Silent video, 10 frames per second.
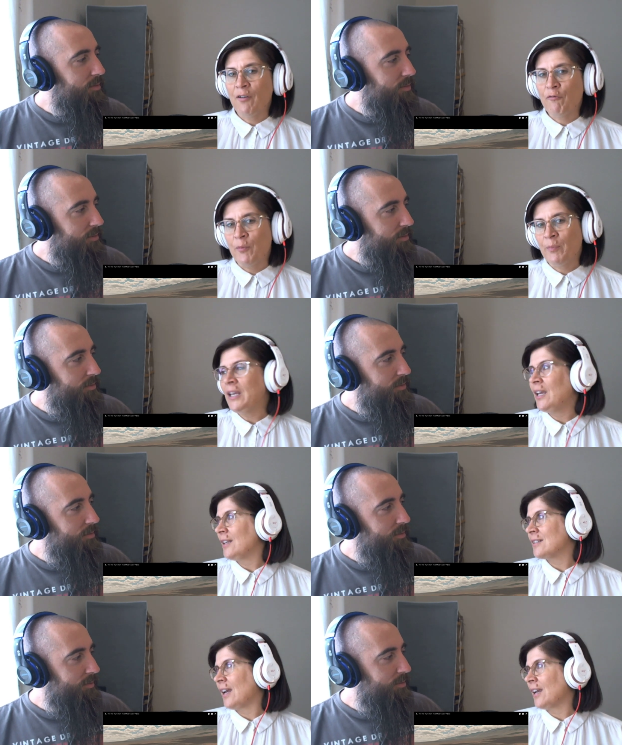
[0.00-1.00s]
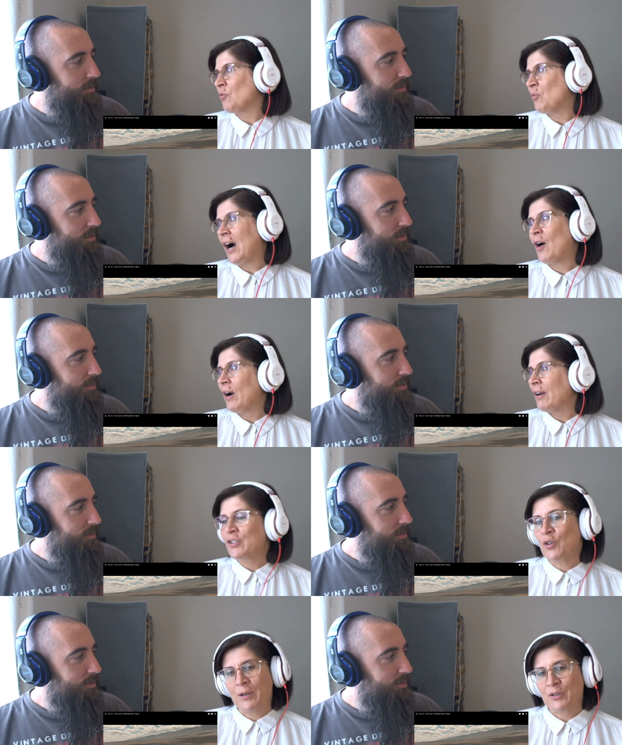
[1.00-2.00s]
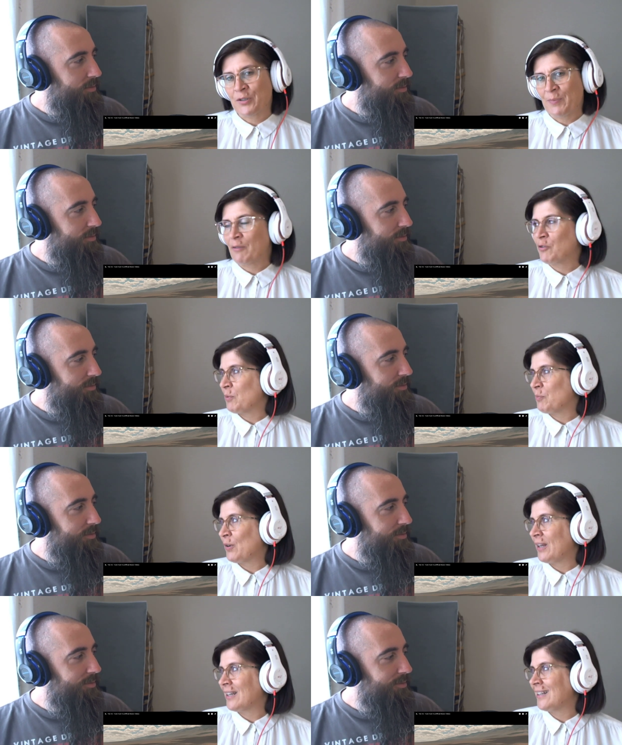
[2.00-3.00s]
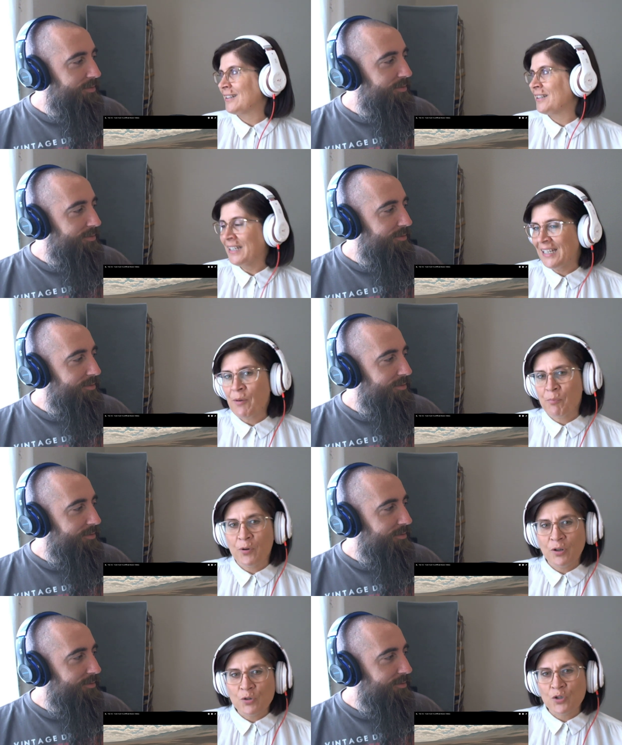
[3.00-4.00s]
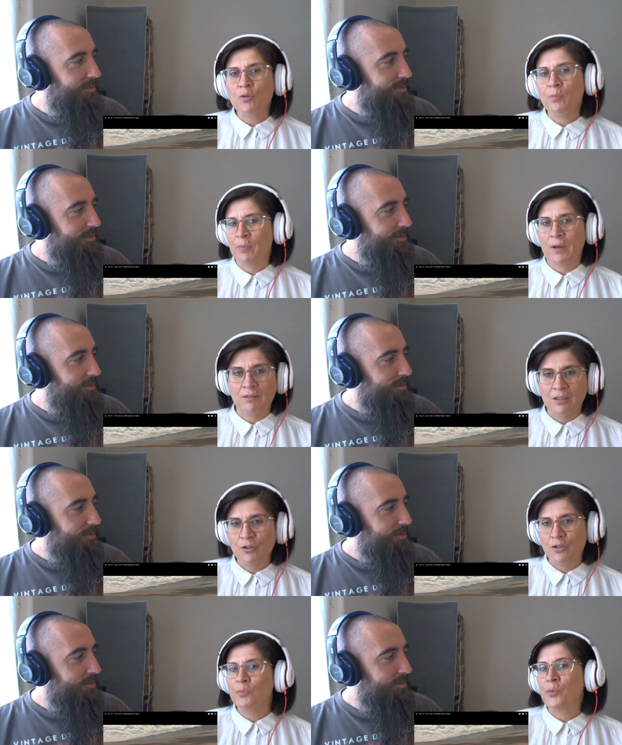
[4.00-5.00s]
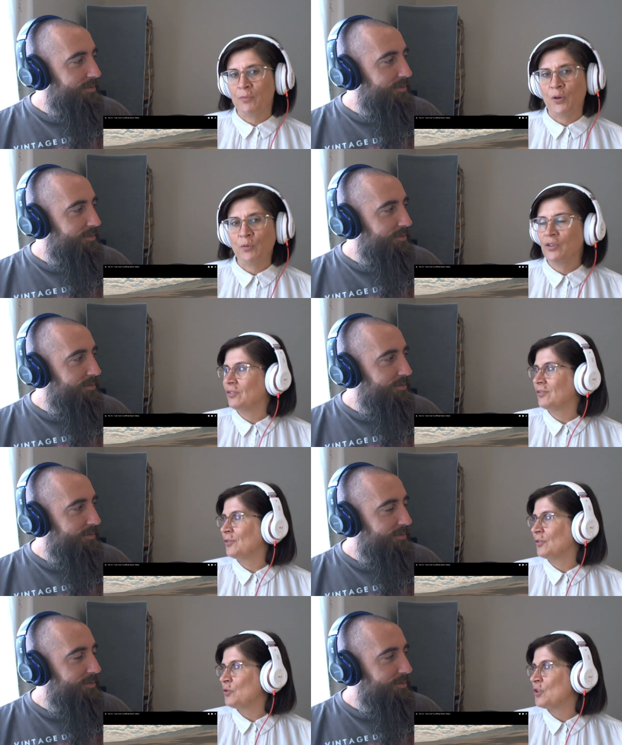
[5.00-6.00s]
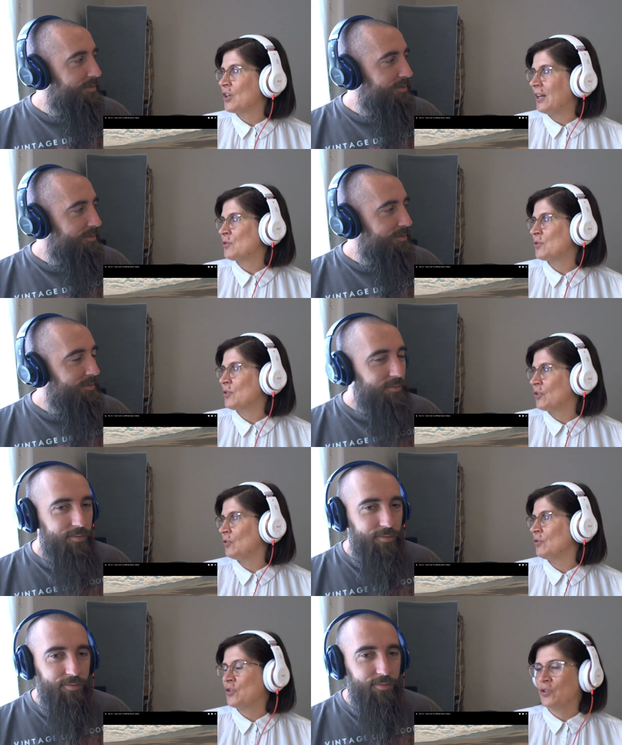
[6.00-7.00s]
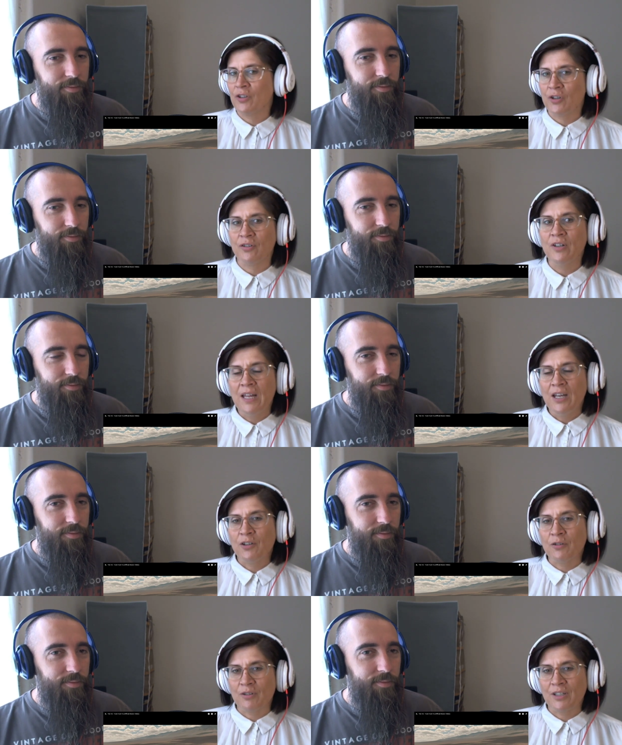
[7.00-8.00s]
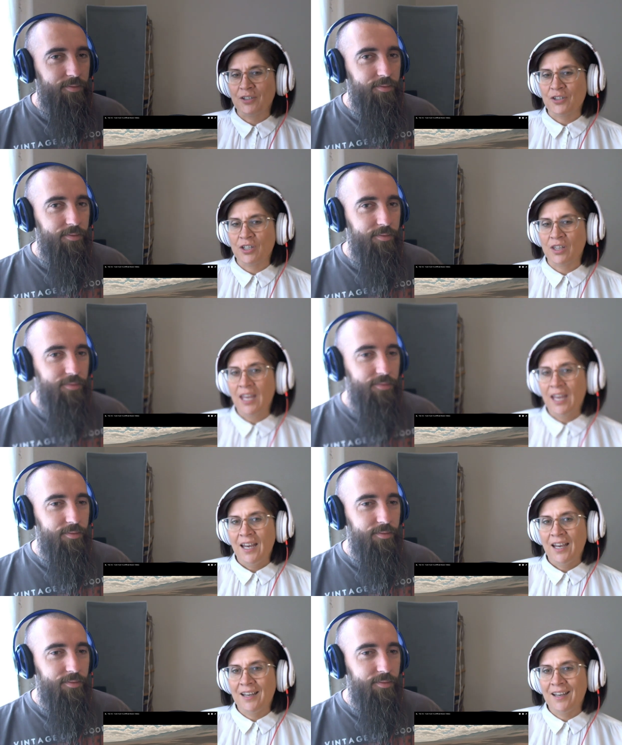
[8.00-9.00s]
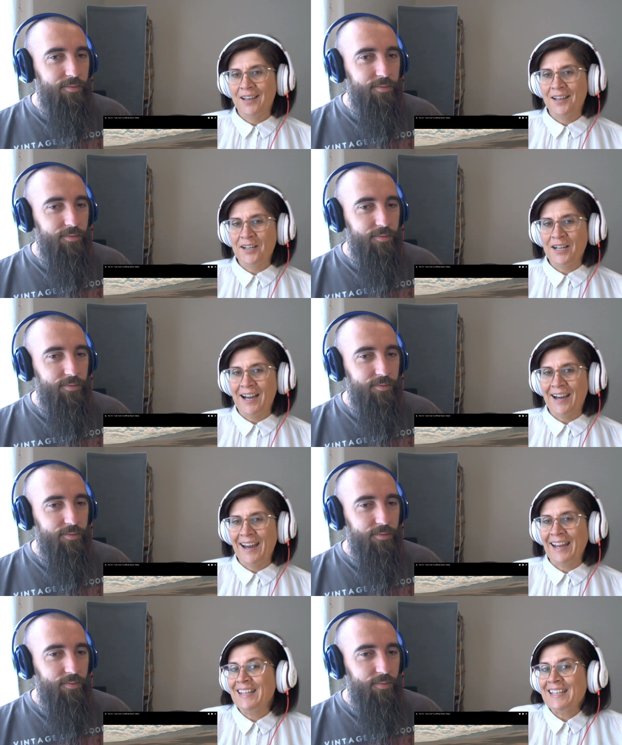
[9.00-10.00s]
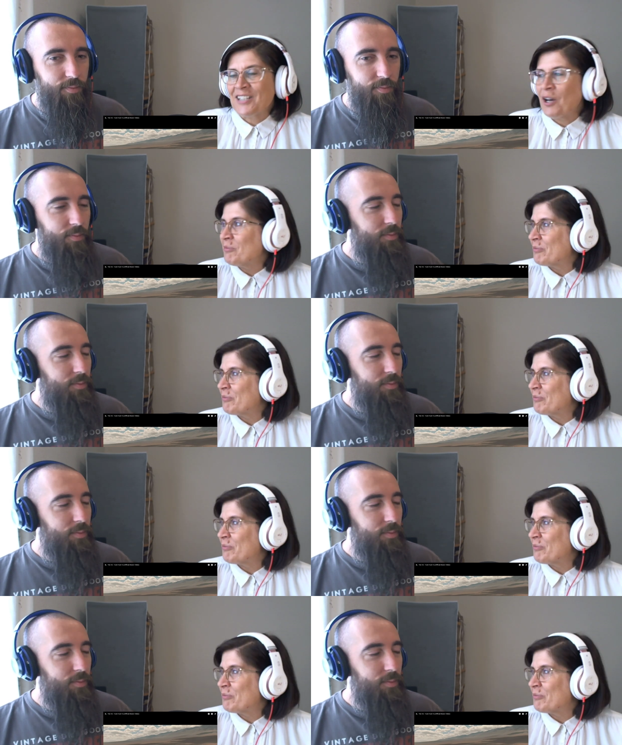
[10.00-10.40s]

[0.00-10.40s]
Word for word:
Speaker 1: for me it's like wow i have so much respect for people like that yeah yeah pro- you should be proud and you should promote your you know your country your culture your your tradition uh, and they sound